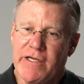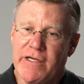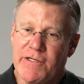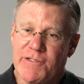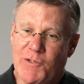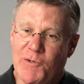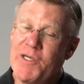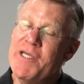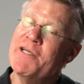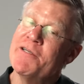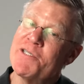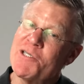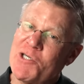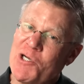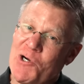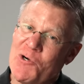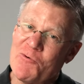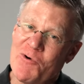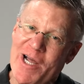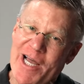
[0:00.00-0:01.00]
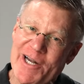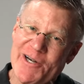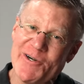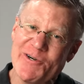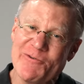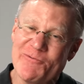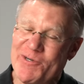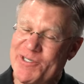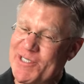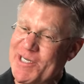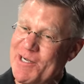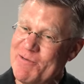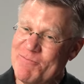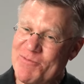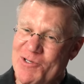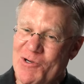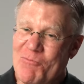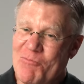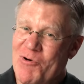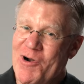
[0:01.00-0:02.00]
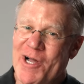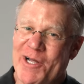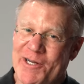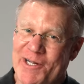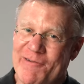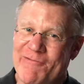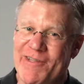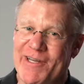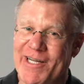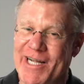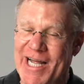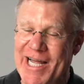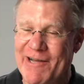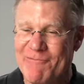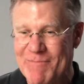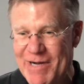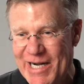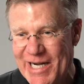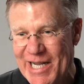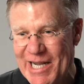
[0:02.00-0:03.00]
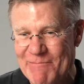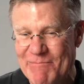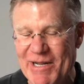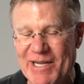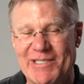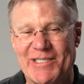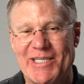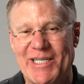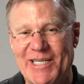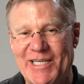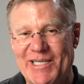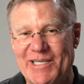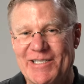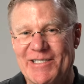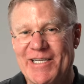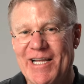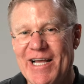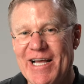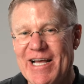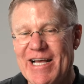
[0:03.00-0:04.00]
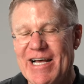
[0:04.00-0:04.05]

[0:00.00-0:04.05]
So he is a co-writer, which I'm so proud of that I have my name next to his.